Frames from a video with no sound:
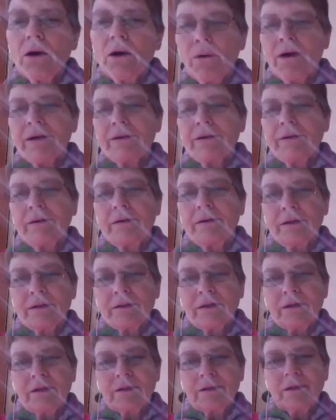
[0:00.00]
I think that
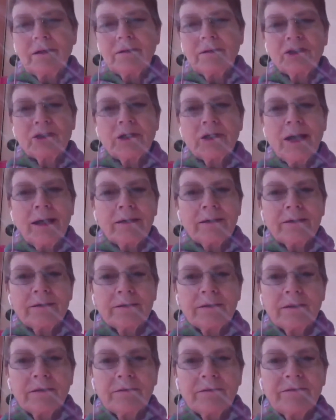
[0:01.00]
the chat
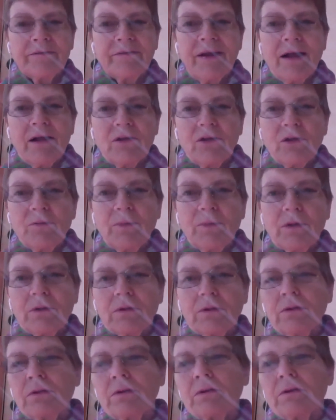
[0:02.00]
is a
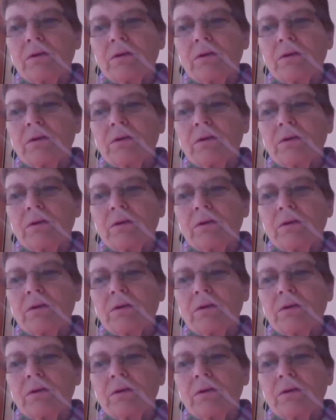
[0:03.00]
valuable